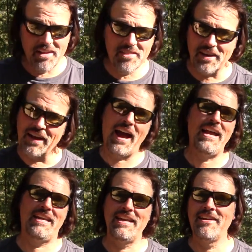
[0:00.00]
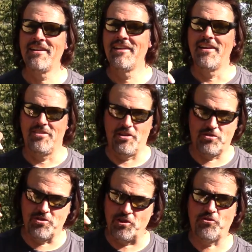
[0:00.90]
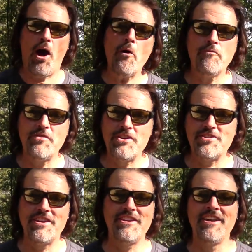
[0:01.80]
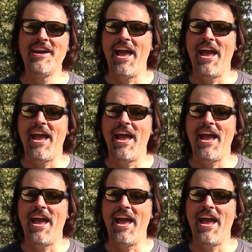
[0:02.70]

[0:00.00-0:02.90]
the guiding, the trout fishing,